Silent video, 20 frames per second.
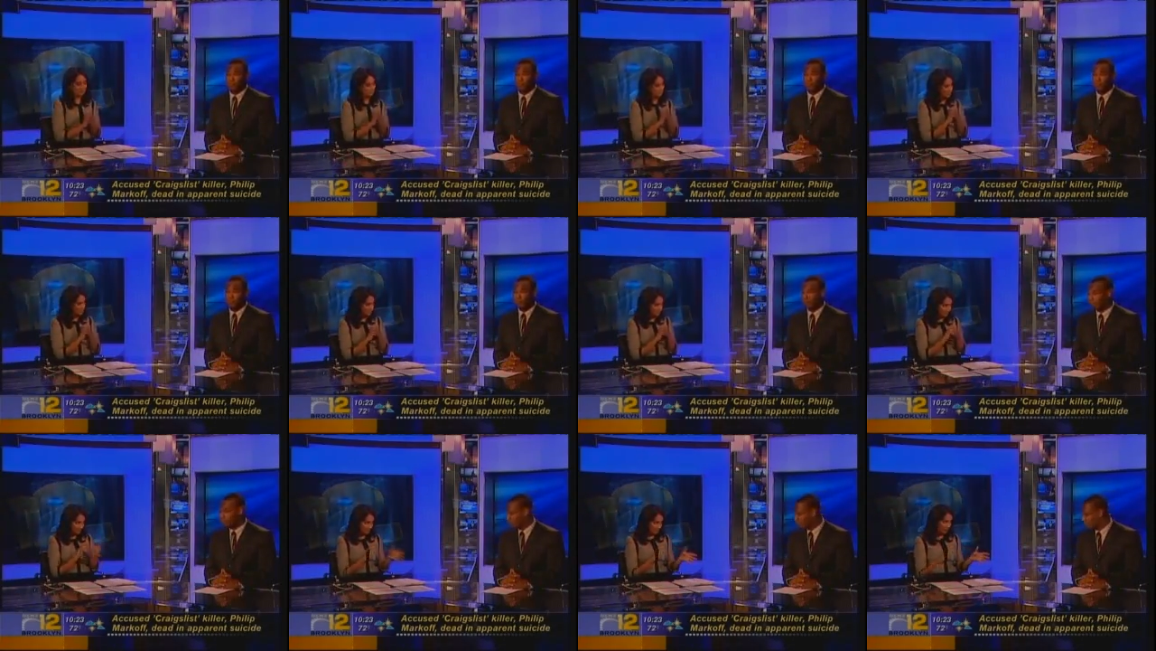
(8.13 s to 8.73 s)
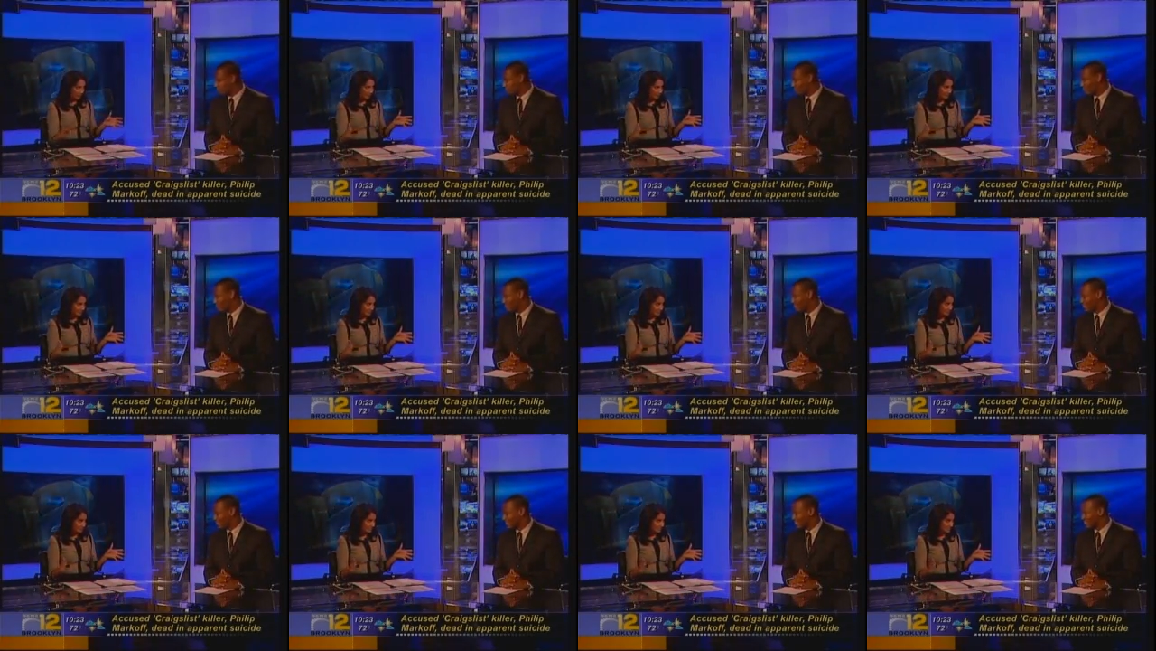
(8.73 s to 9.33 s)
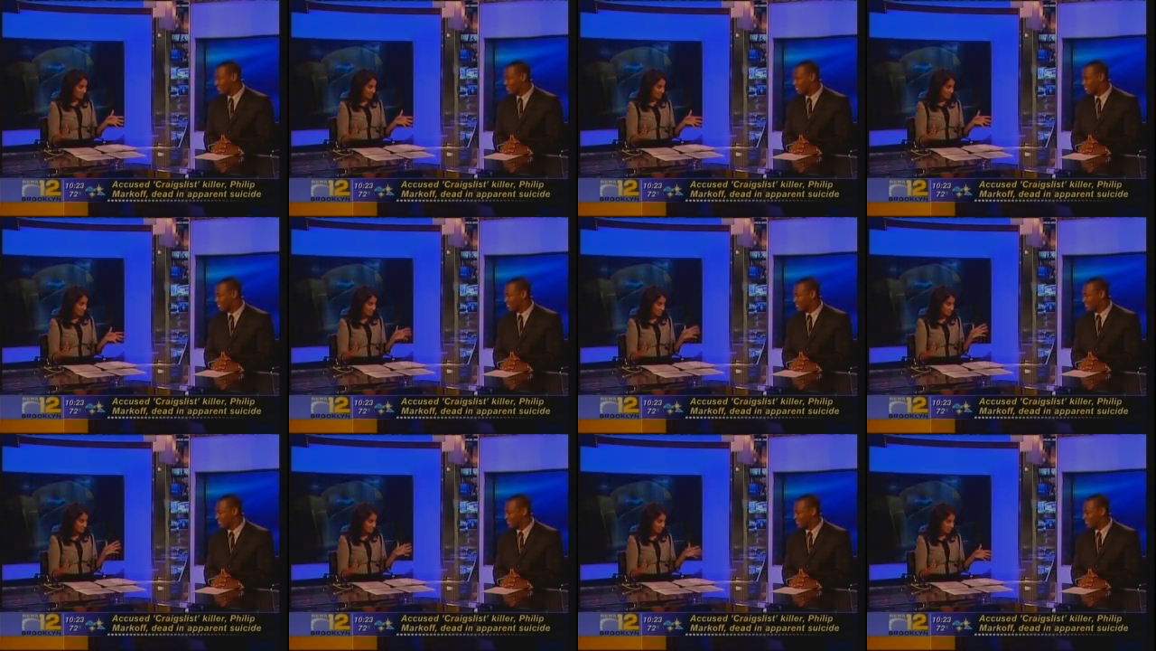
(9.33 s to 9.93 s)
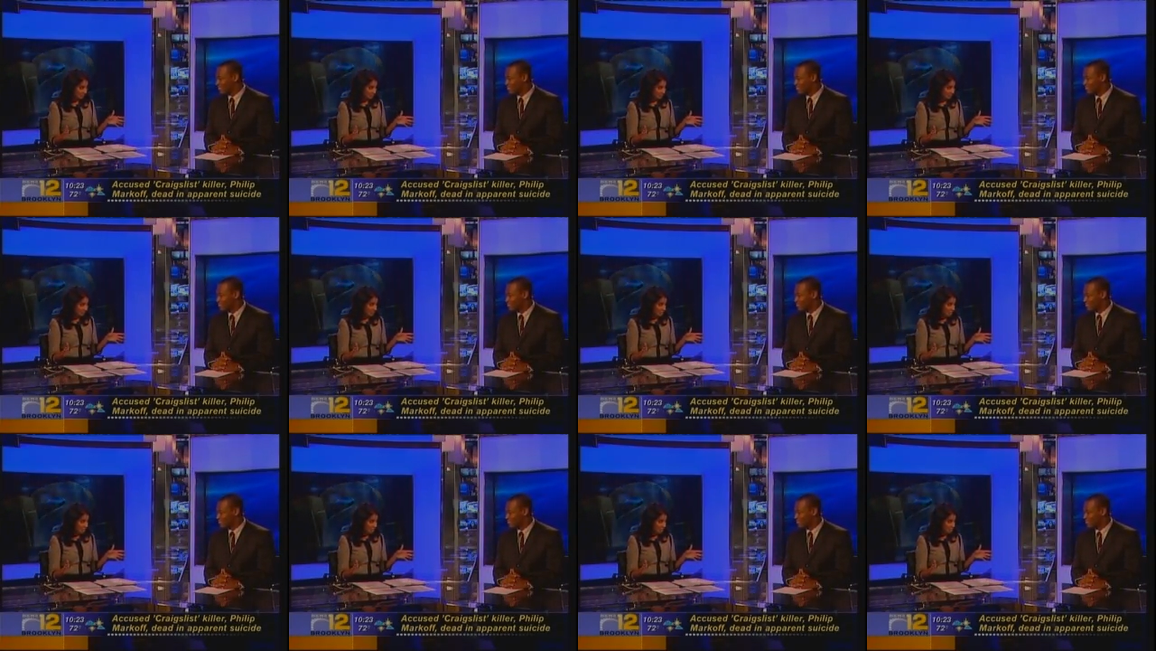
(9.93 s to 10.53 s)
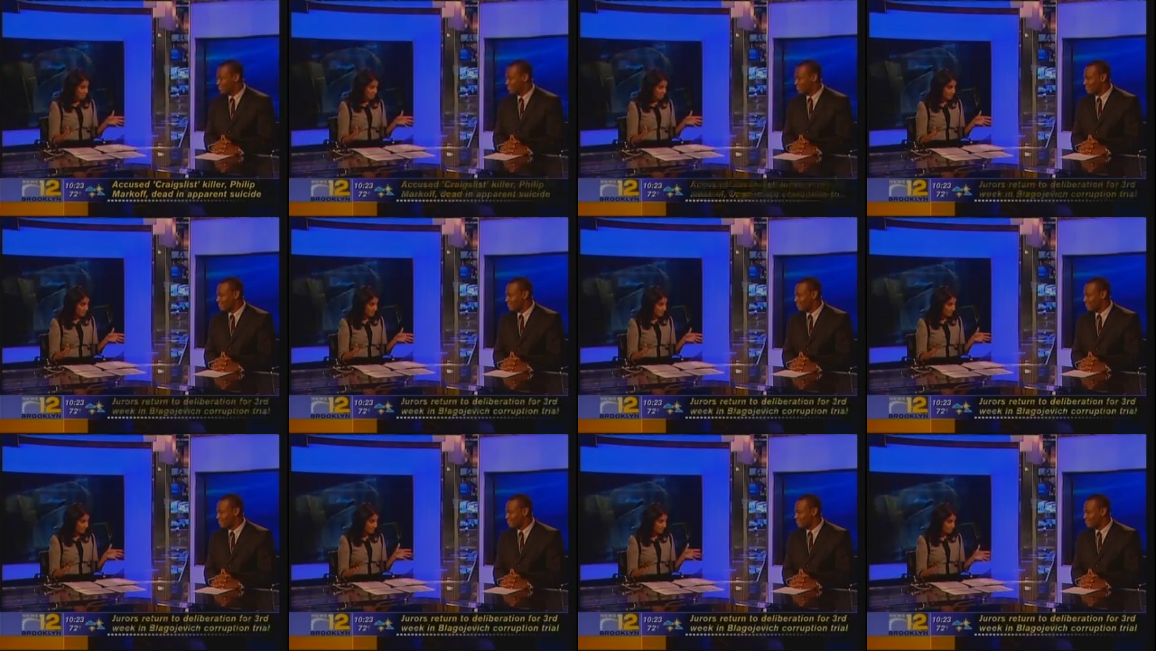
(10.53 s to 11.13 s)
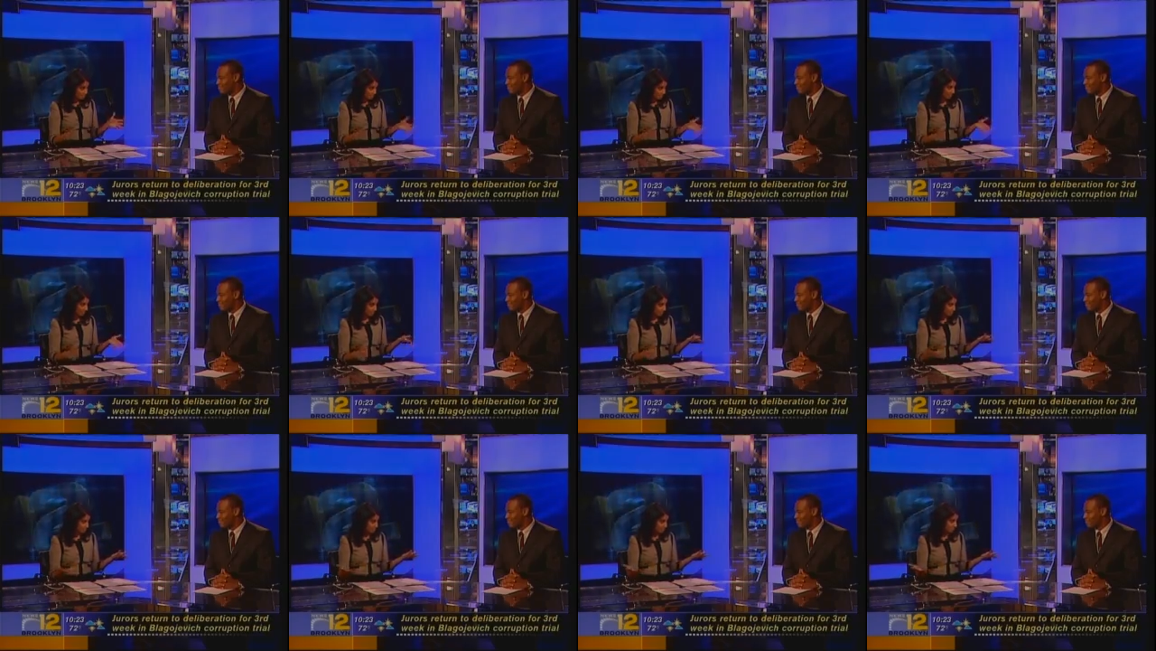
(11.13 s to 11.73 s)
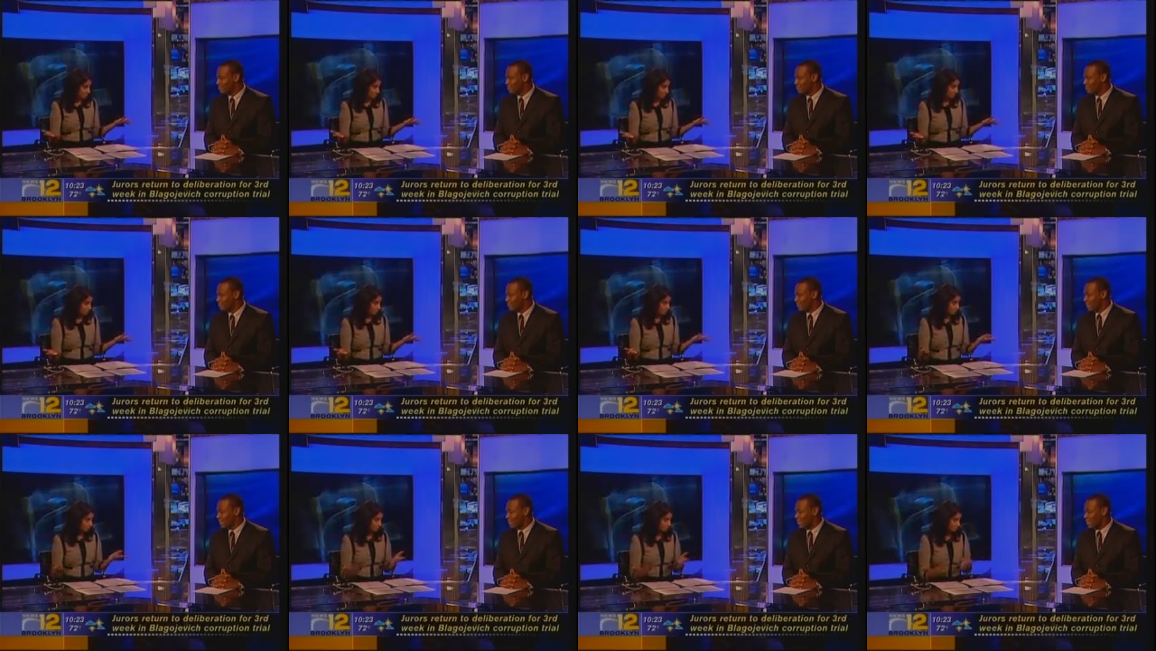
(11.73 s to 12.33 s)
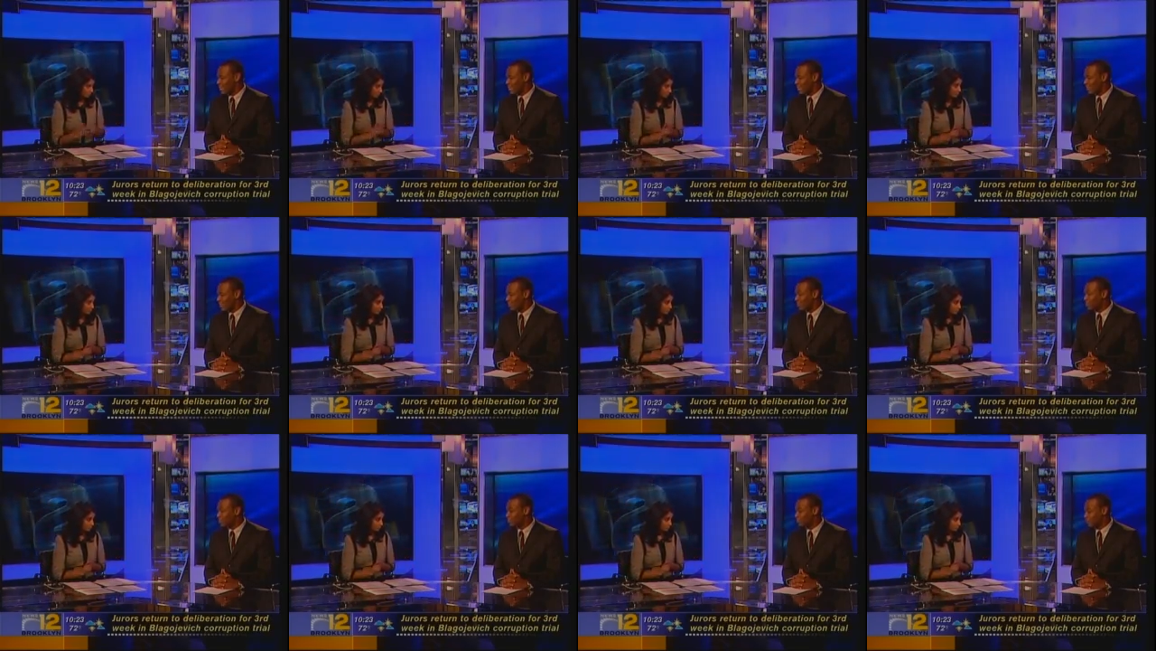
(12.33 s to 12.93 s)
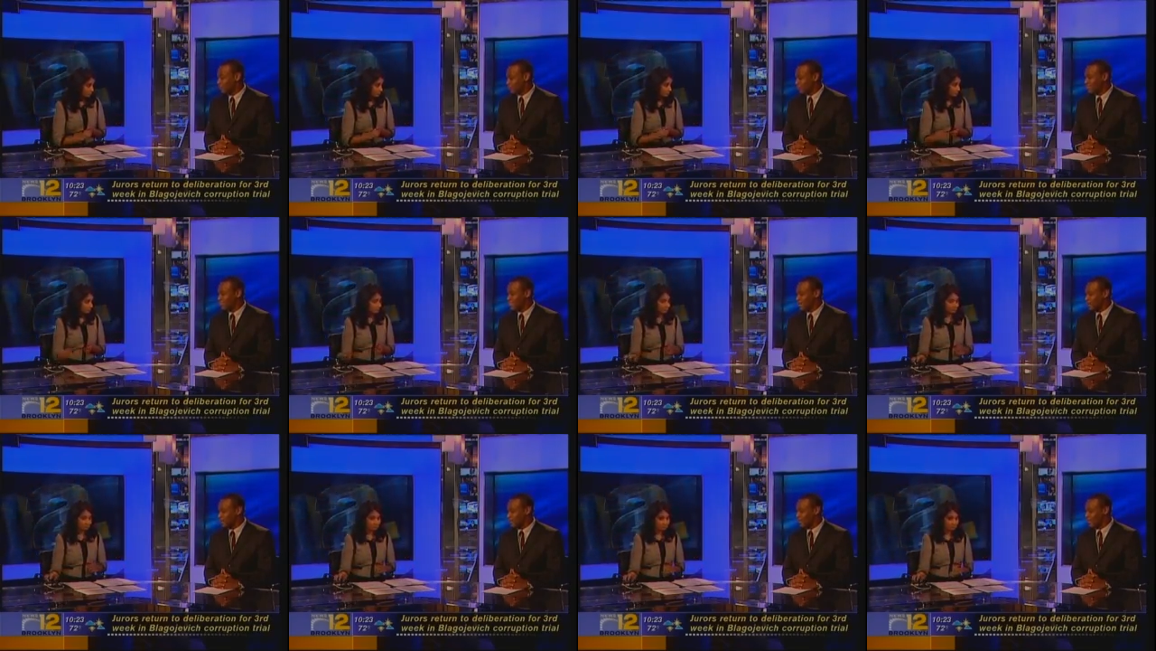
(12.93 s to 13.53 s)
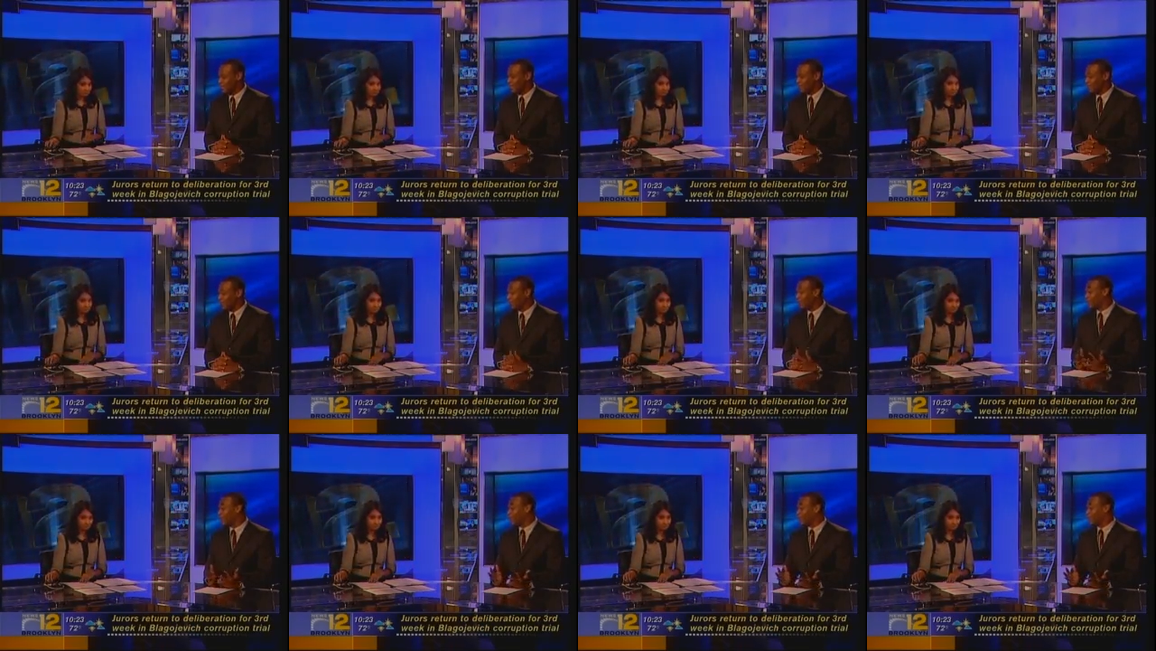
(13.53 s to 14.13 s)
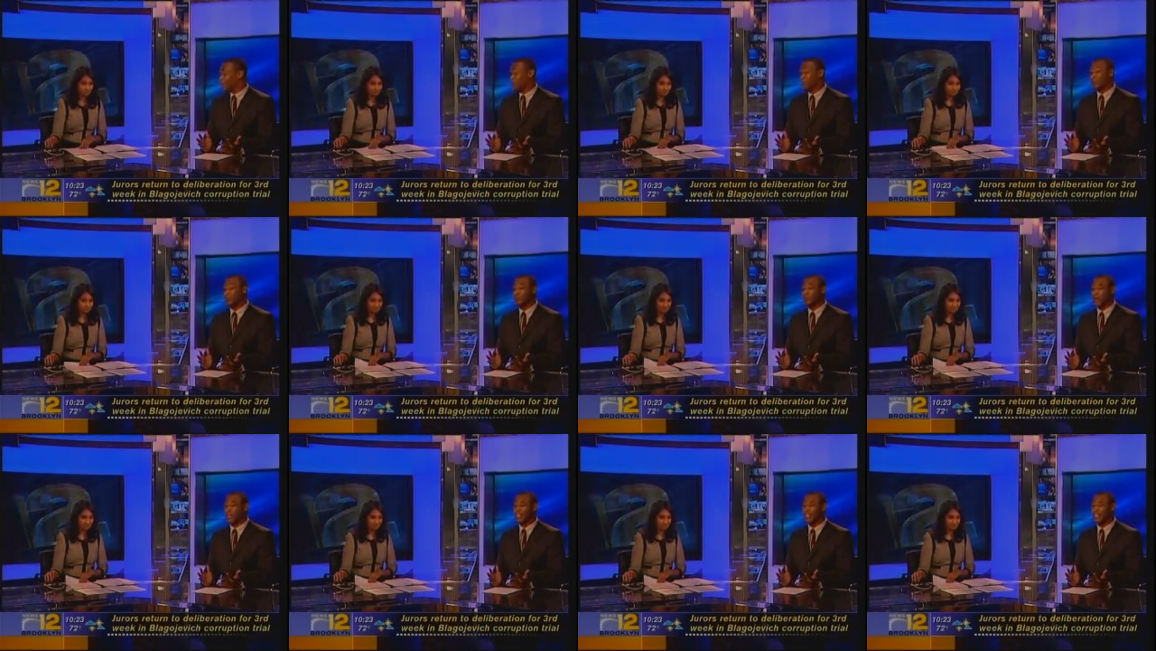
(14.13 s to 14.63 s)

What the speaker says: [unreadable: no face in view]